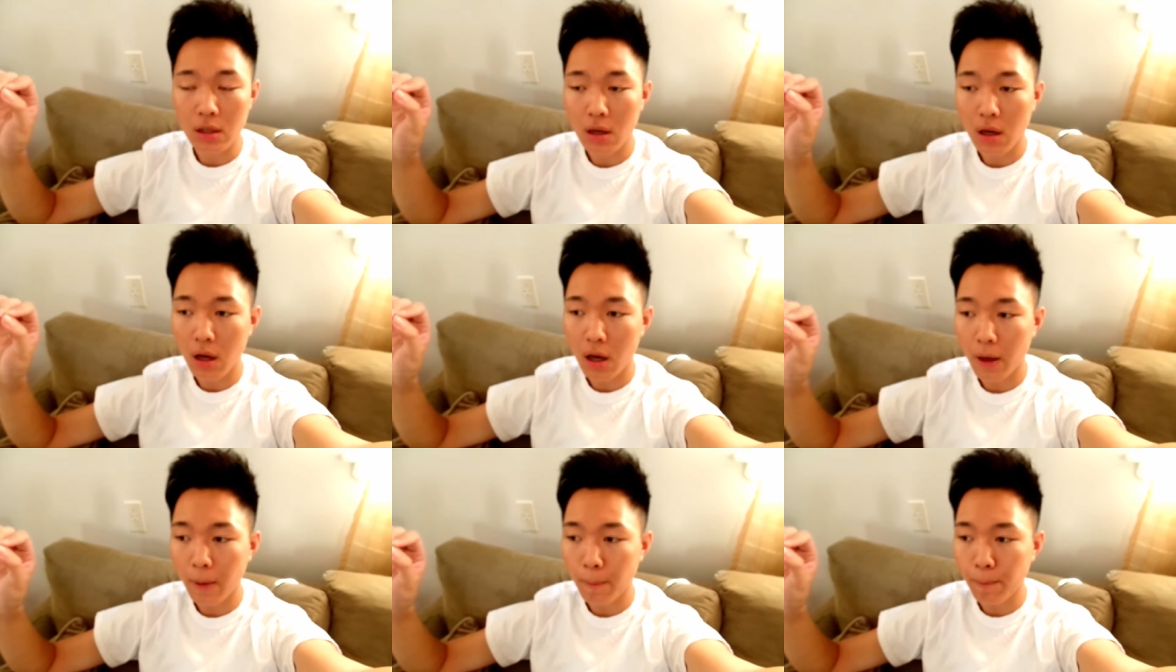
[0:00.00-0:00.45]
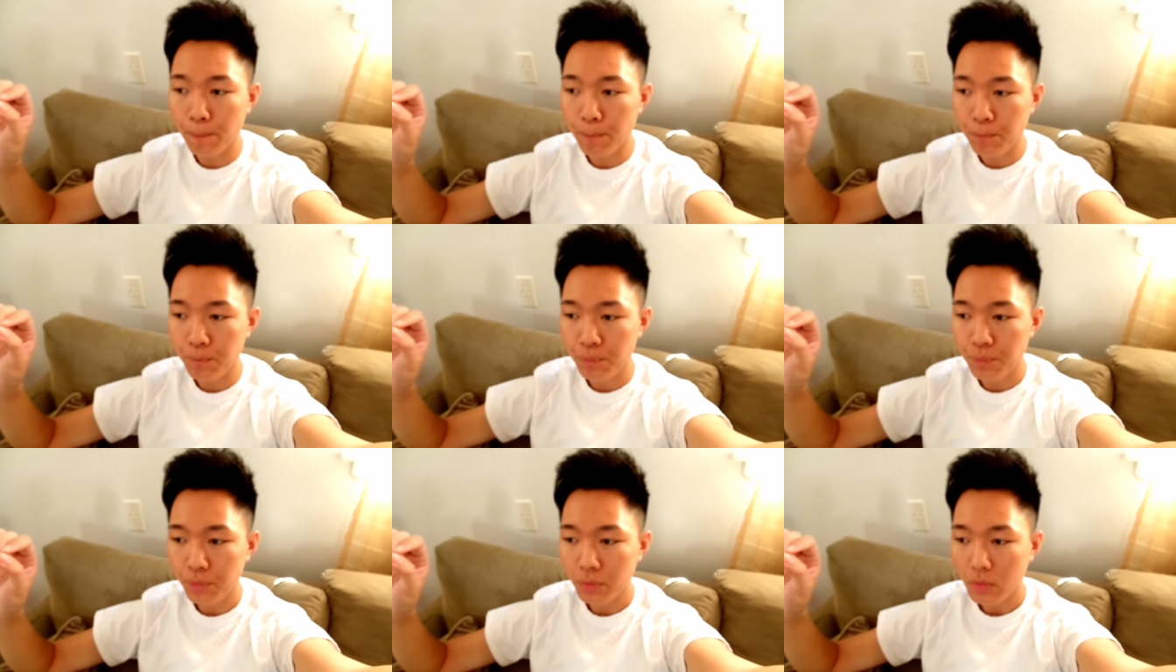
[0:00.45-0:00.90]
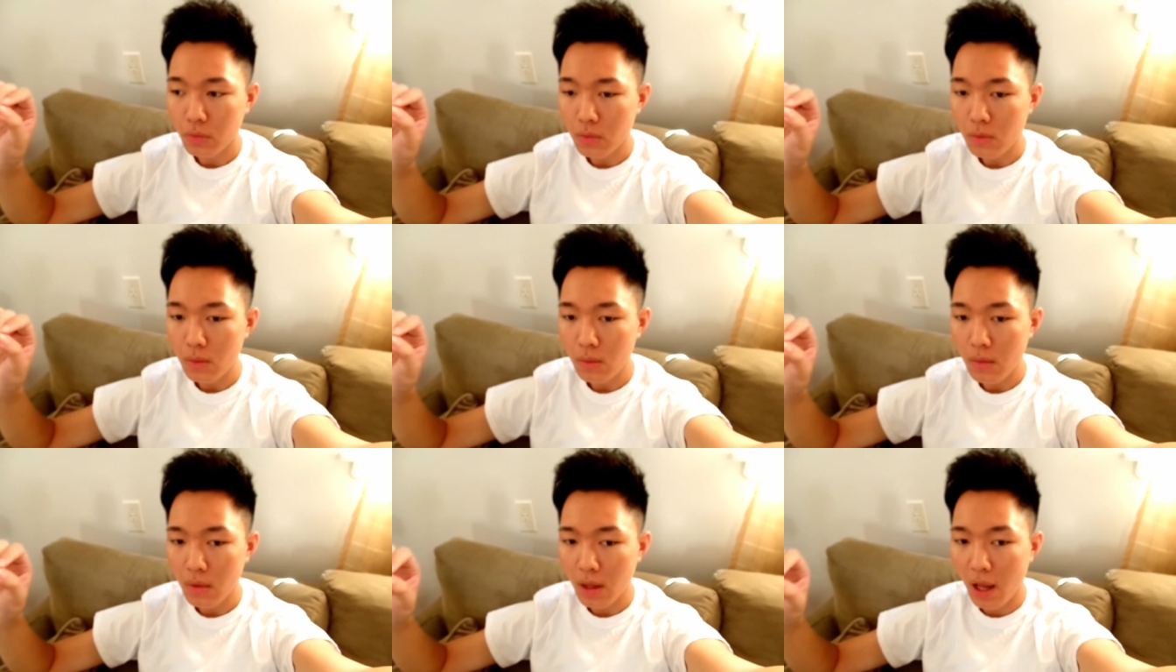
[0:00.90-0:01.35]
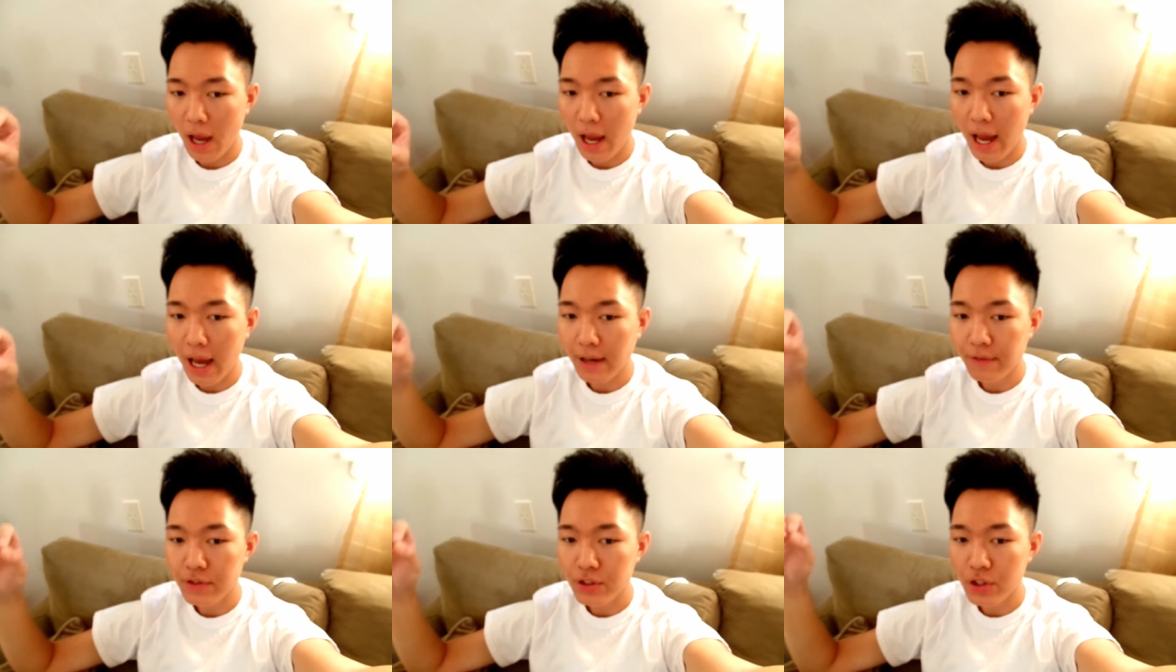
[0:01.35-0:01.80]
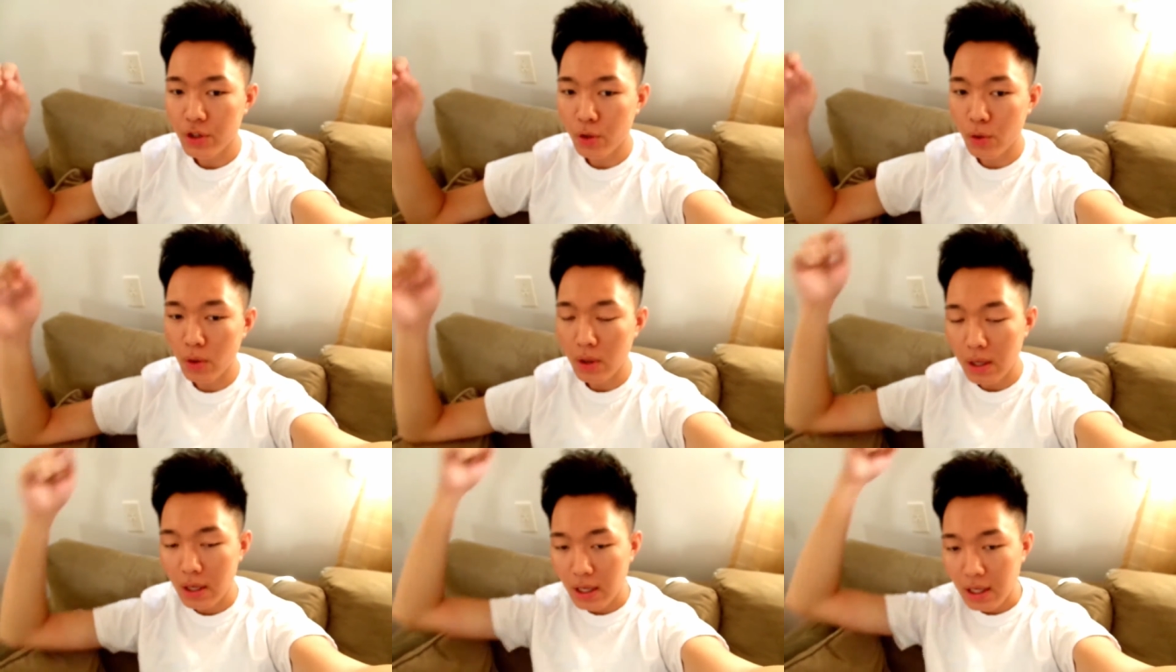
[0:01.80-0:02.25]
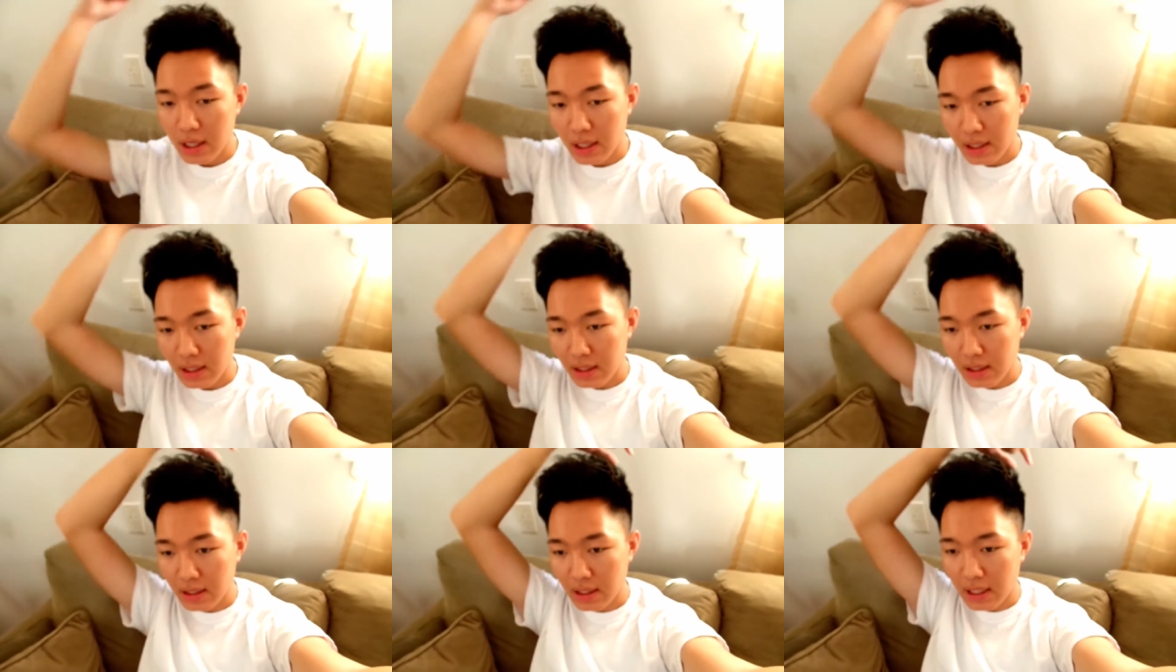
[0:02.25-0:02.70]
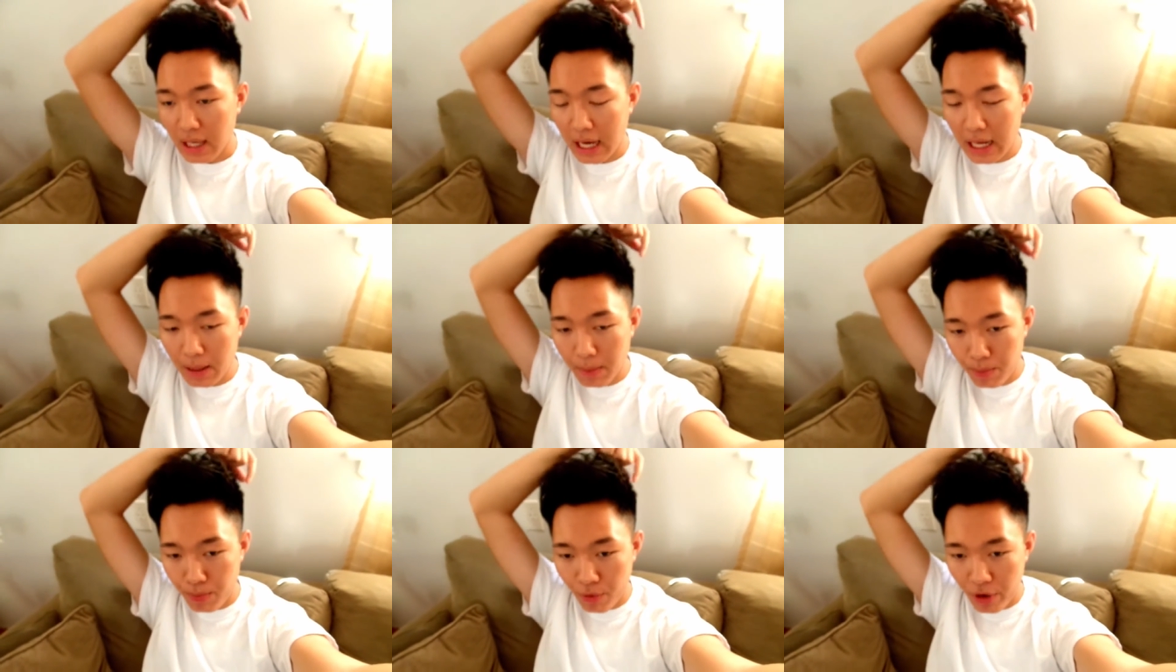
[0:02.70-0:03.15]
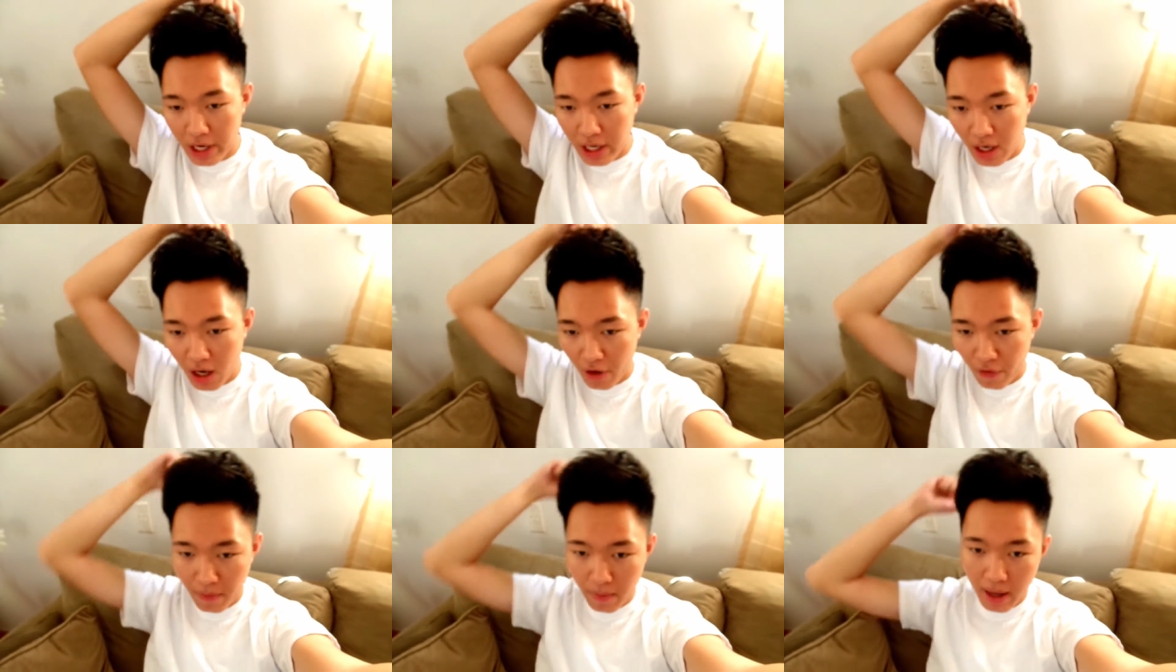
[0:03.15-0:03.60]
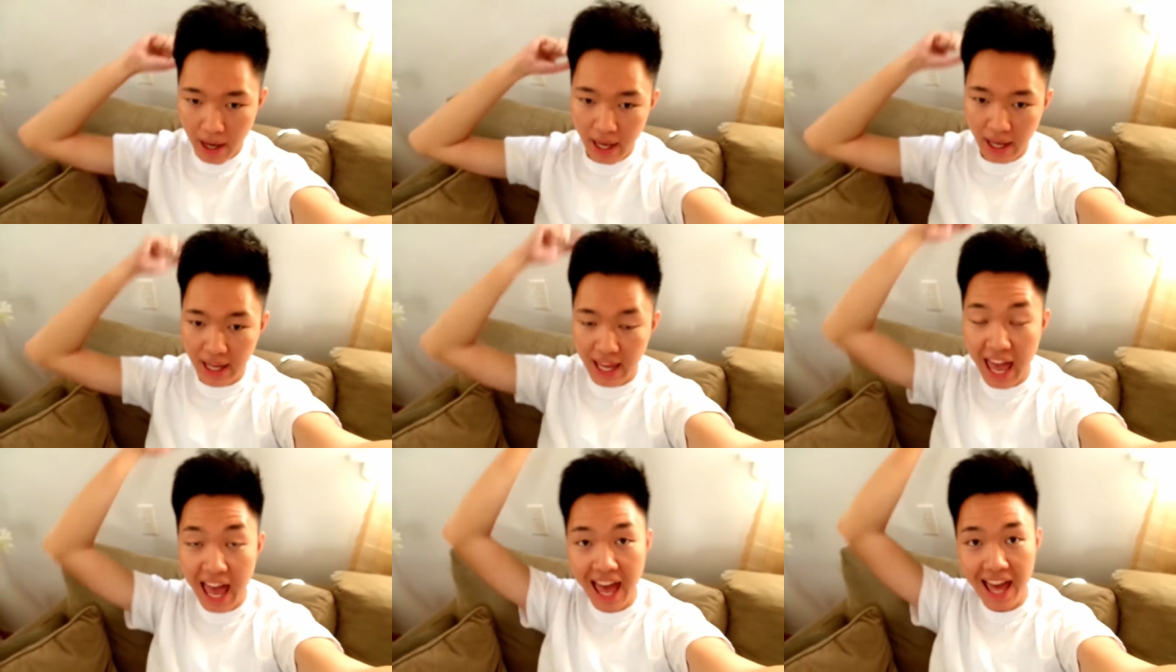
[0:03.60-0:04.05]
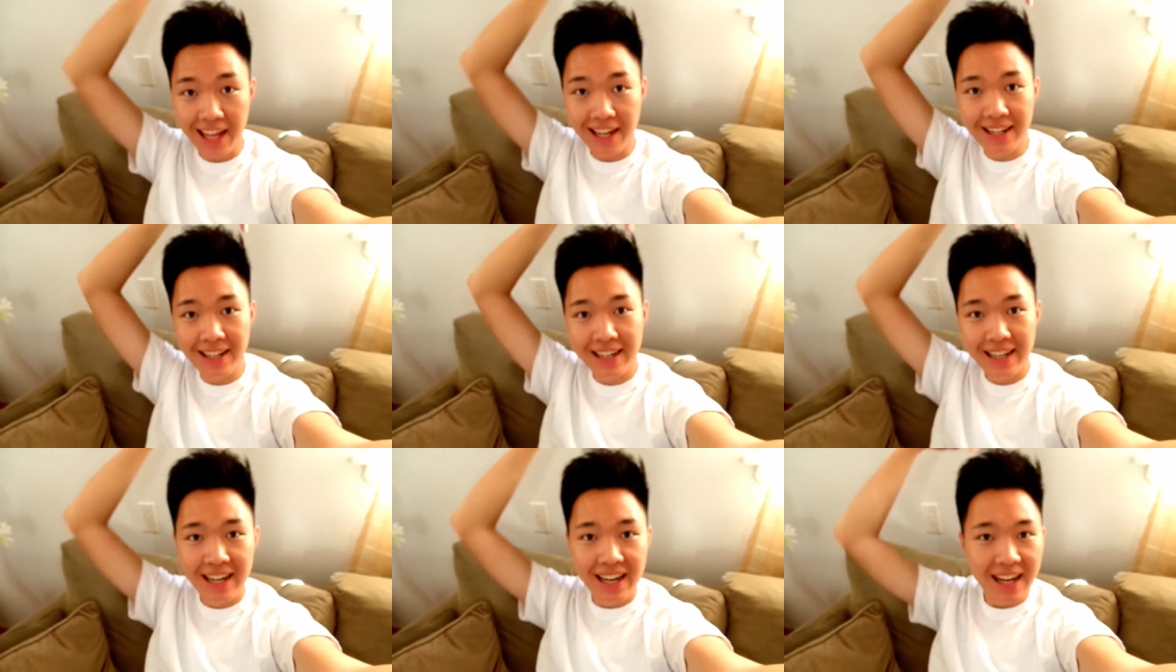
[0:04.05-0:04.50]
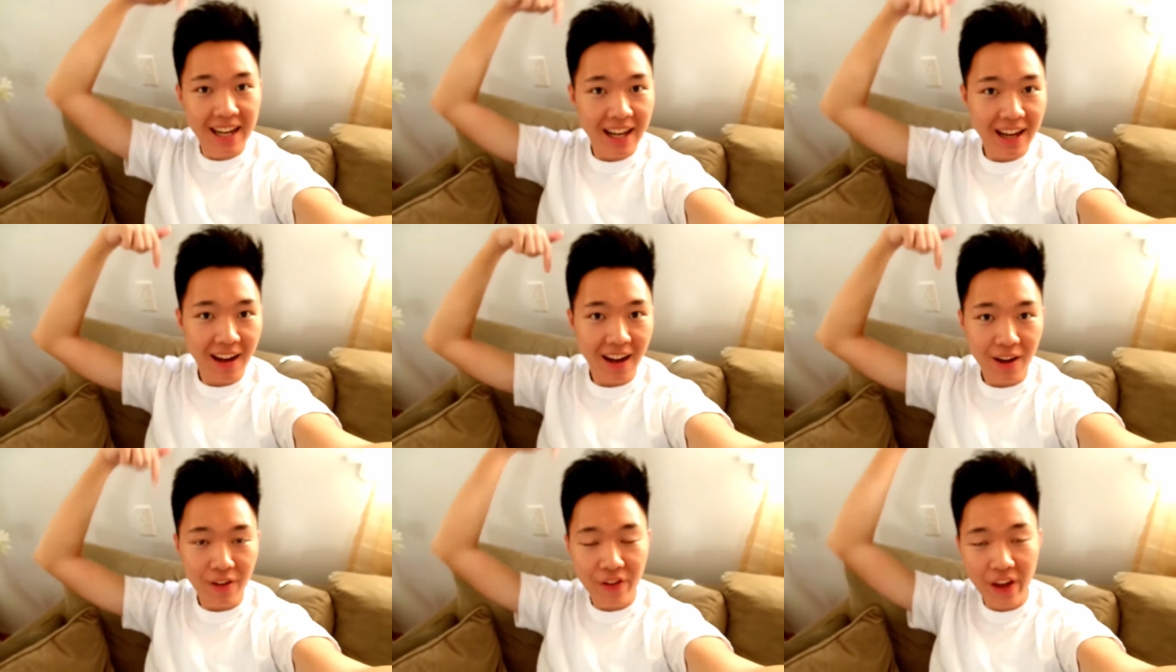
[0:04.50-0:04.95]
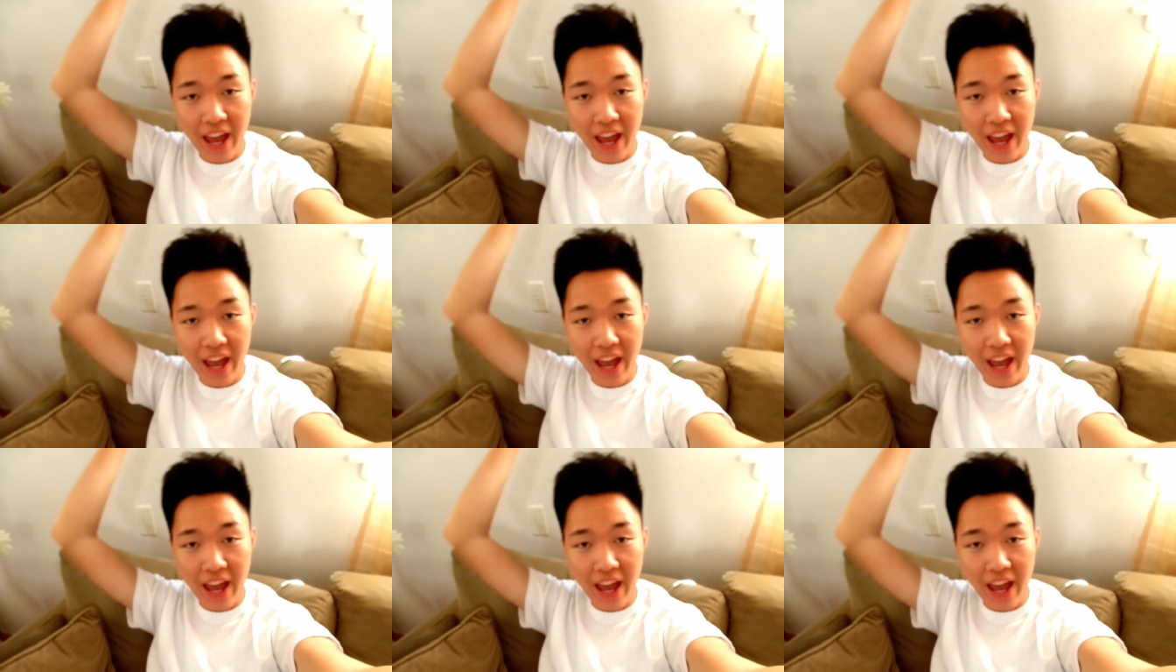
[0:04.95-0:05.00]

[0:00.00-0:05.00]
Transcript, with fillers: Um, I have to kind of break off my head of